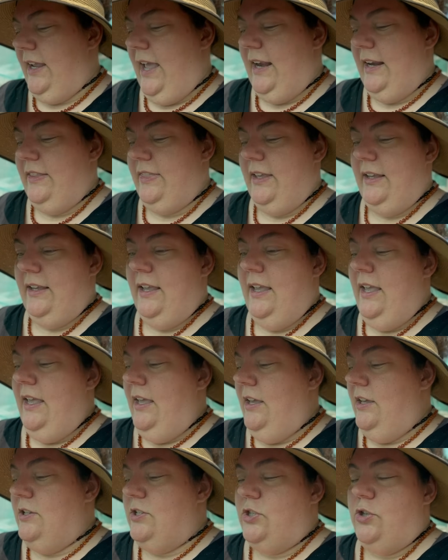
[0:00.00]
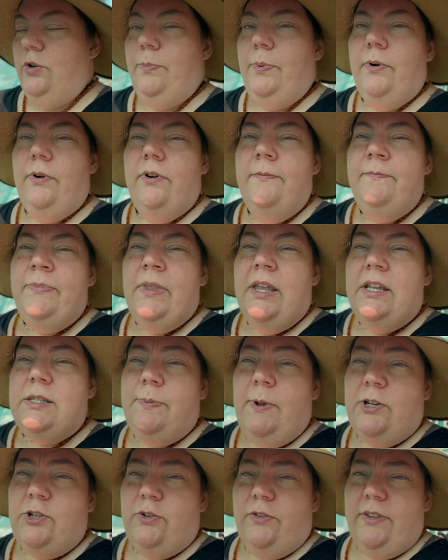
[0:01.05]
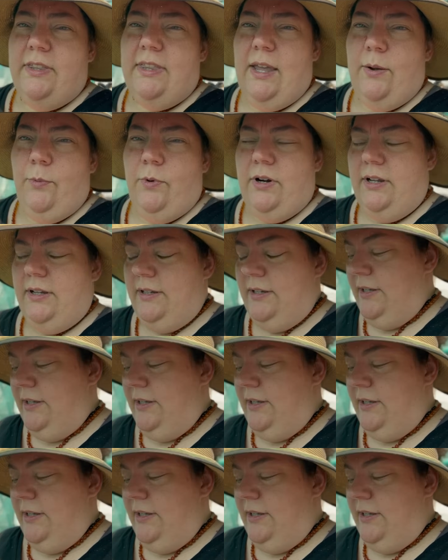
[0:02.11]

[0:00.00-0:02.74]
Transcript: Anything super special that they want to